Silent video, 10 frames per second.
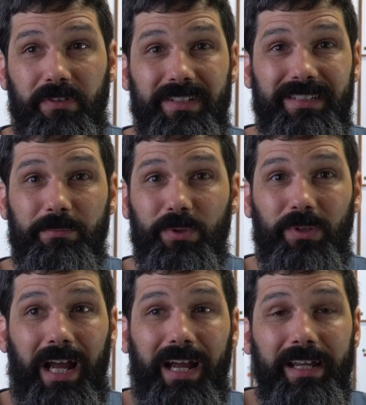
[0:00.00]
For
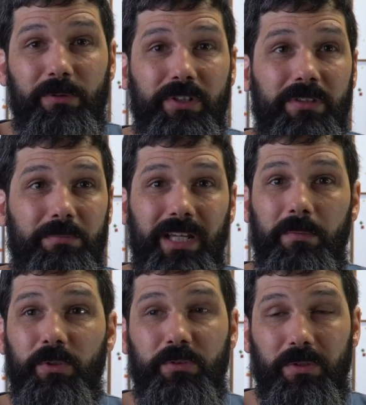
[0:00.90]
example, I wouldn't be
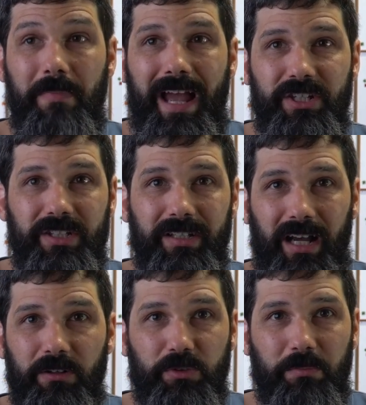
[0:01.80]
able to imagine
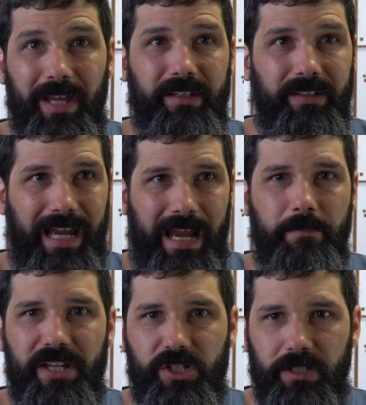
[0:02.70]
how to make a game
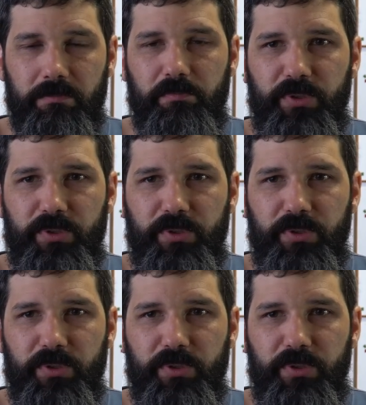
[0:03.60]
engine